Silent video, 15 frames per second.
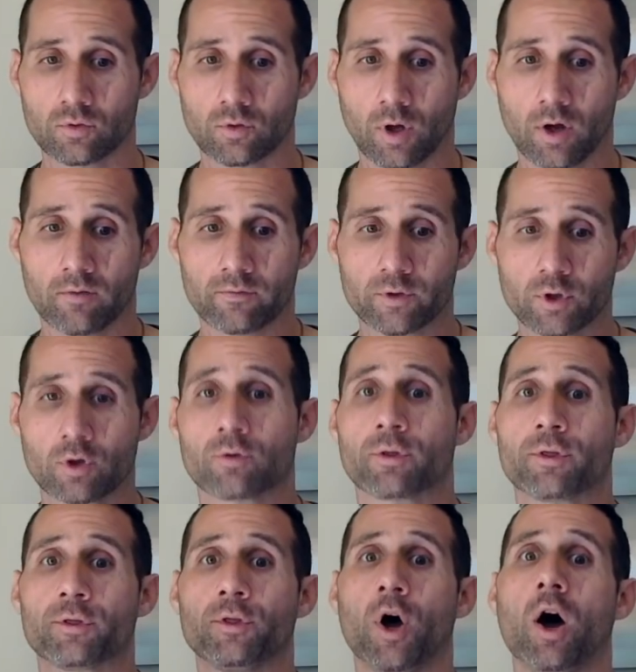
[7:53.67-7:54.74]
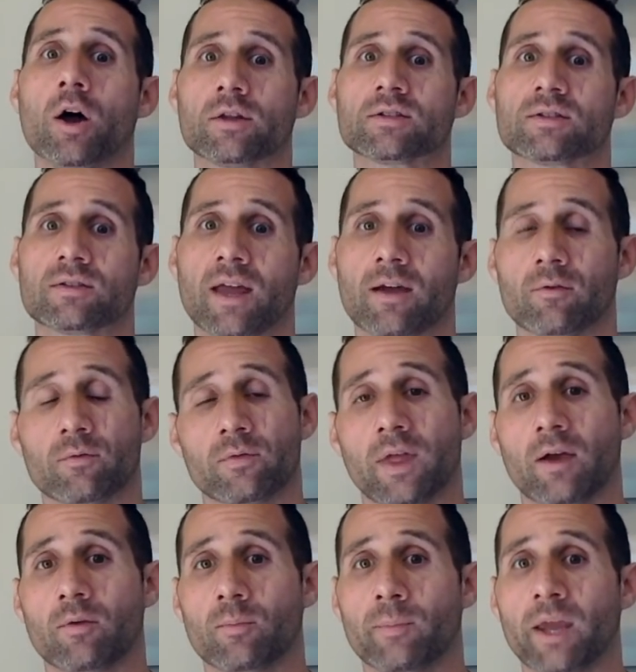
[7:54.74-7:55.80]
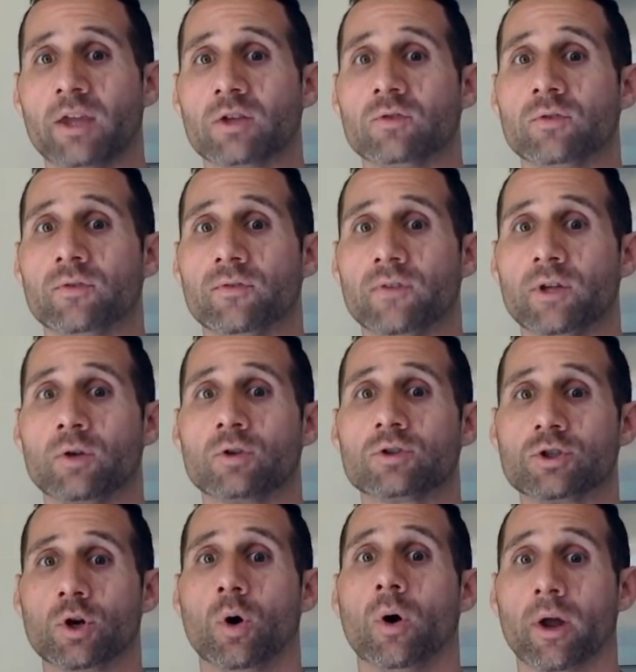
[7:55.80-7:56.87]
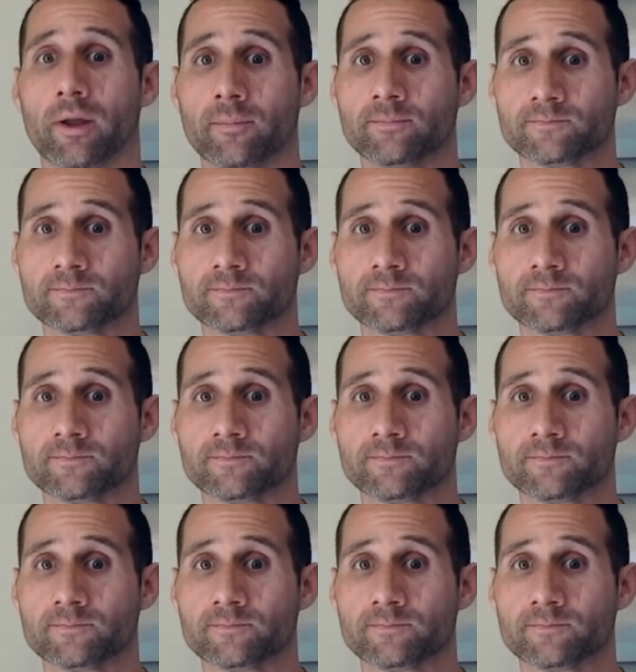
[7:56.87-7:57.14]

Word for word: of your thoughts that that make you feel joy.